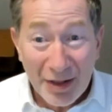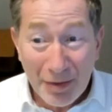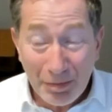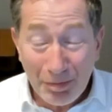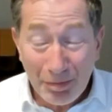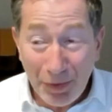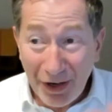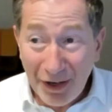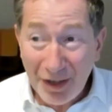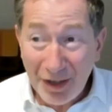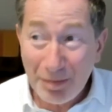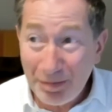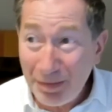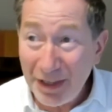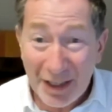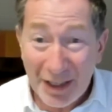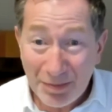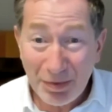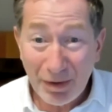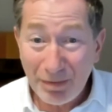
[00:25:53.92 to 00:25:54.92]
part of the
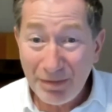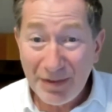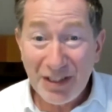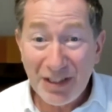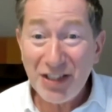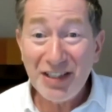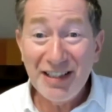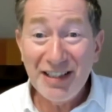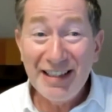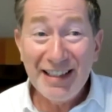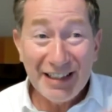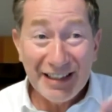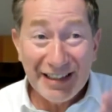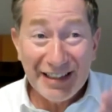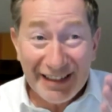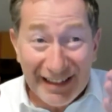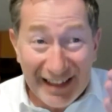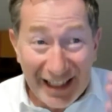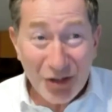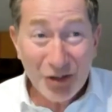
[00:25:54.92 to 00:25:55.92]
biggest problem is just
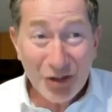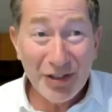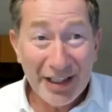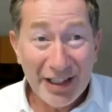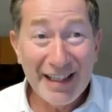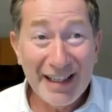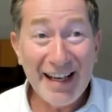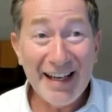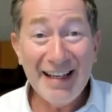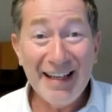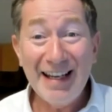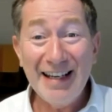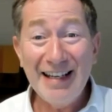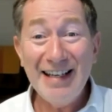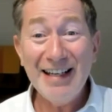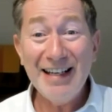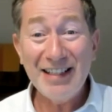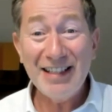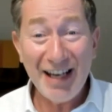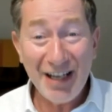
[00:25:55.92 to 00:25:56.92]
literally getting any
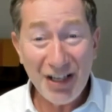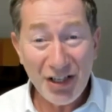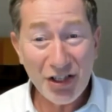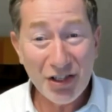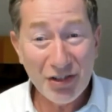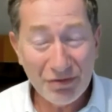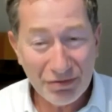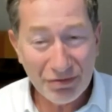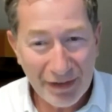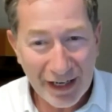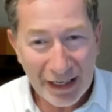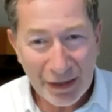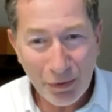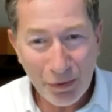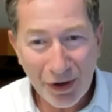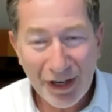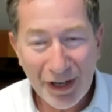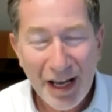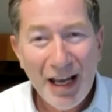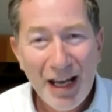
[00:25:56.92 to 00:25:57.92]
attention from
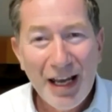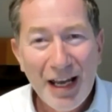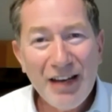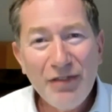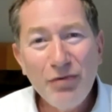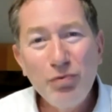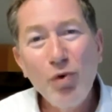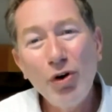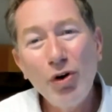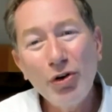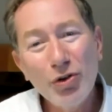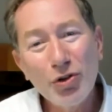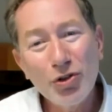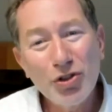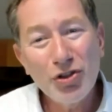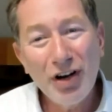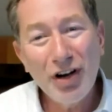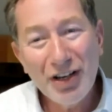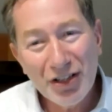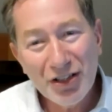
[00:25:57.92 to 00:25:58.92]
anyone if what you're
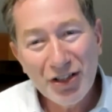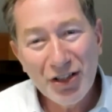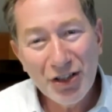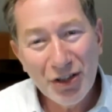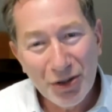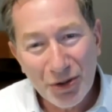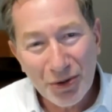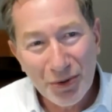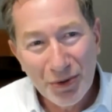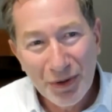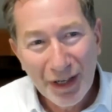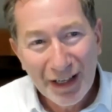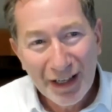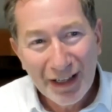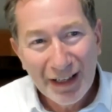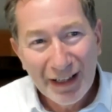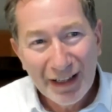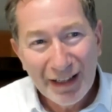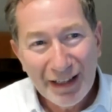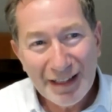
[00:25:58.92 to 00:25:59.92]
trying to do
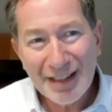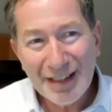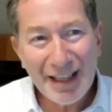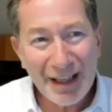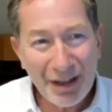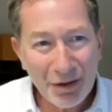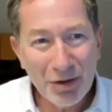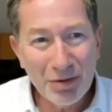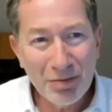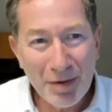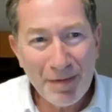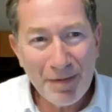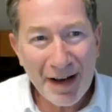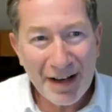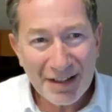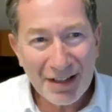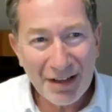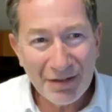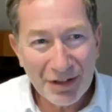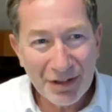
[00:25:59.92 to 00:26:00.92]
is tell them
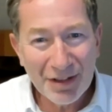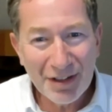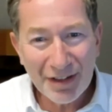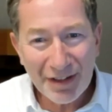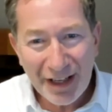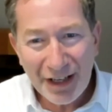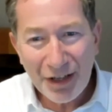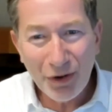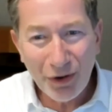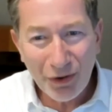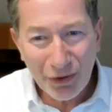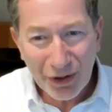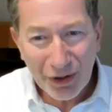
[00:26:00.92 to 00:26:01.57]
about something that they're not